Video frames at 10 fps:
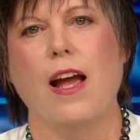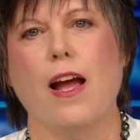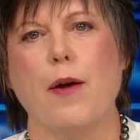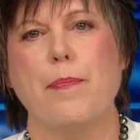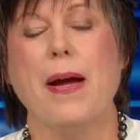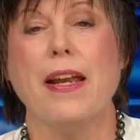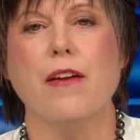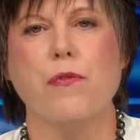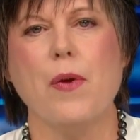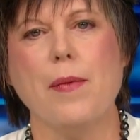But
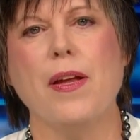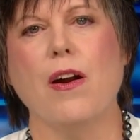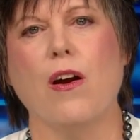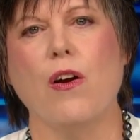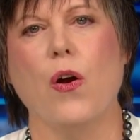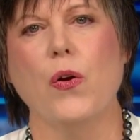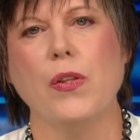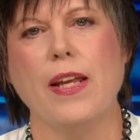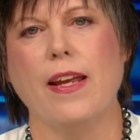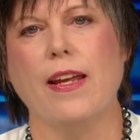if women are
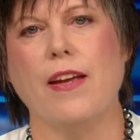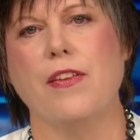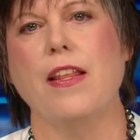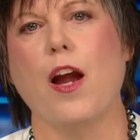only given